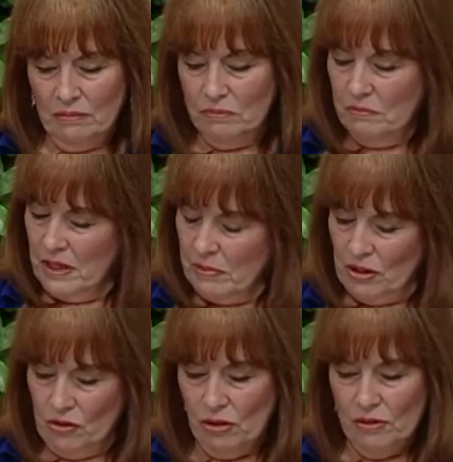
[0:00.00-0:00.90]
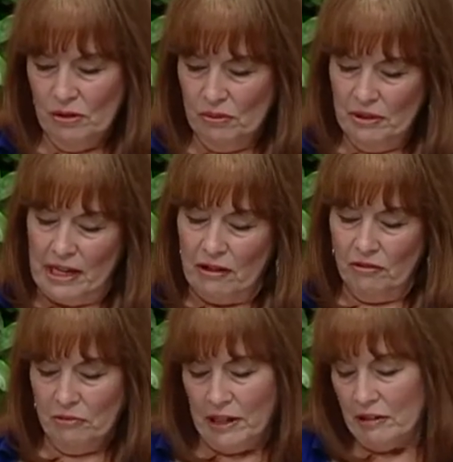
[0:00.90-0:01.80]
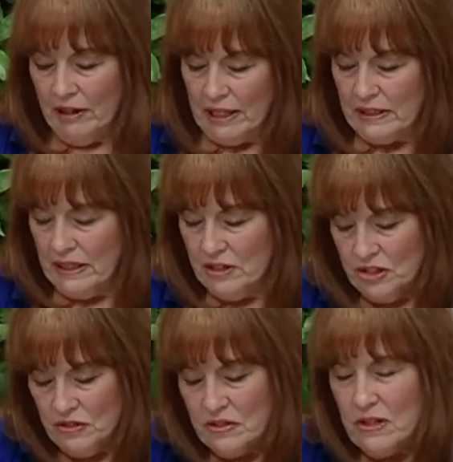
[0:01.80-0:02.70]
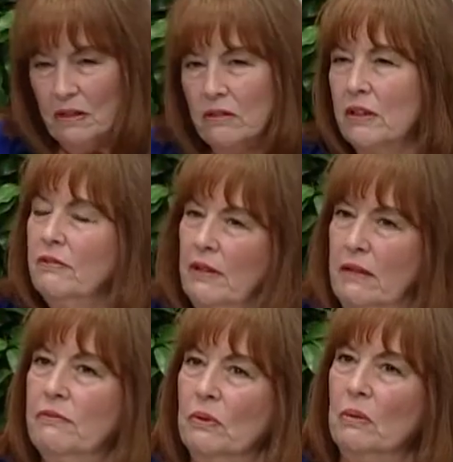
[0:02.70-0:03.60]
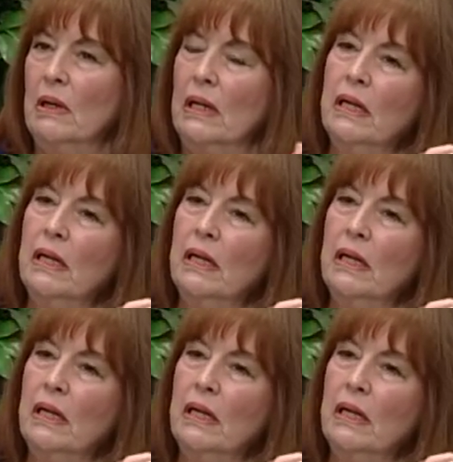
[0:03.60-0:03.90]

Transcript: maybe go over or reiterate the issues that you're going to fight for